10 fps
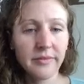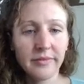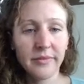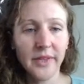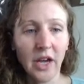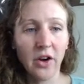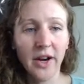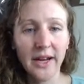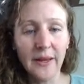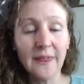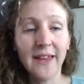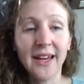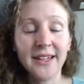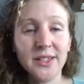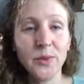All right, and that
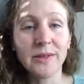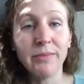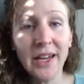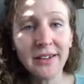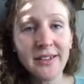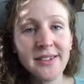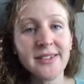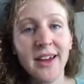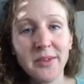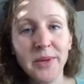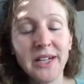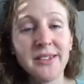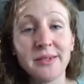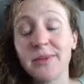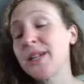is with metals, nonmetals,
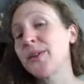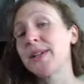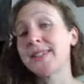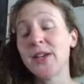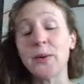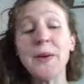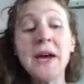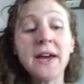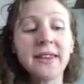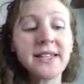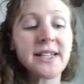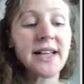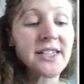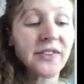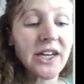and metalloids. So this
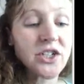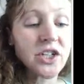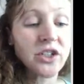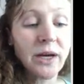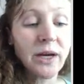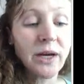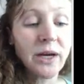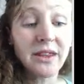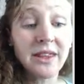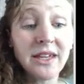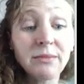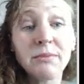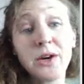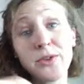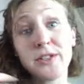classification you might be the
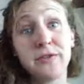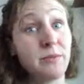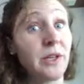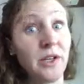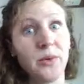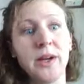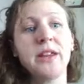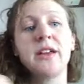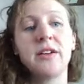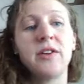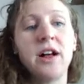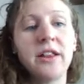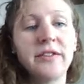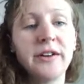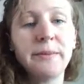most familiar with of all of
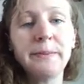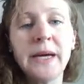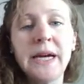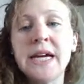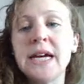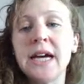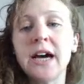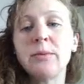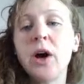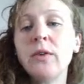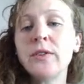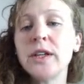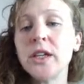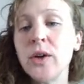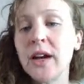them. Hopefully
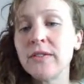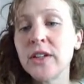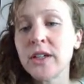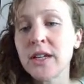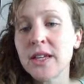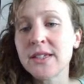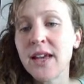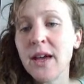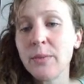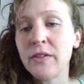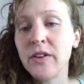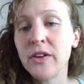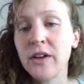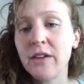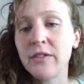you have looked this up if you're
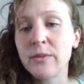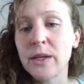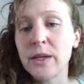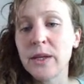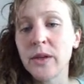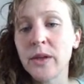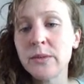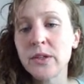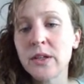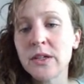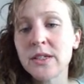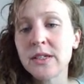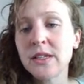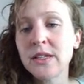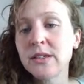not familiar with them. So there's this
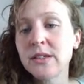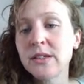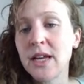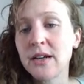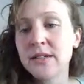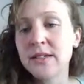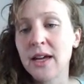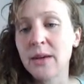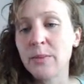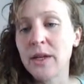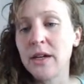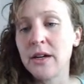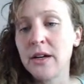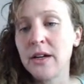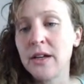little stair step
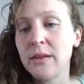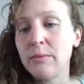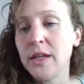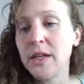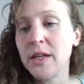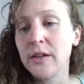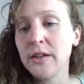here in the middle.